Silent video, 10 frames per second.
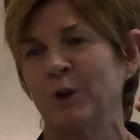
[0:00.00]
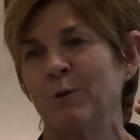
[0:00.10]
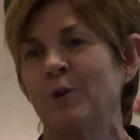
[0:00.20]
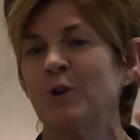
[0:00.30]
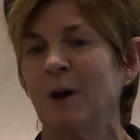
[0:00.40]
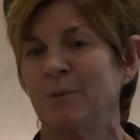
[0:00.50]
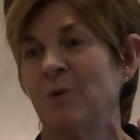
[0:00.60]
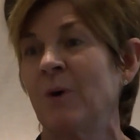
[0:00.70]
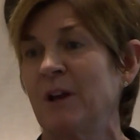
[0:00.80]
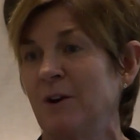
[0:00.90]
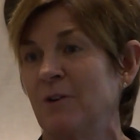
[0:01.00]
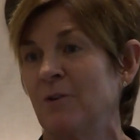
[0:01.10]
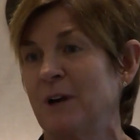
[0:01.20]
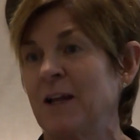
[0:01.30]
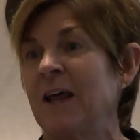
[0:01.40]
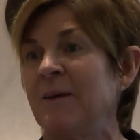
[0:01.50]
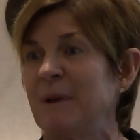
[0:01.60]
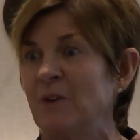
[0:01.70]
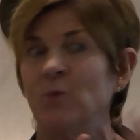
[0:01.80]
you're a top 20 owner in LA because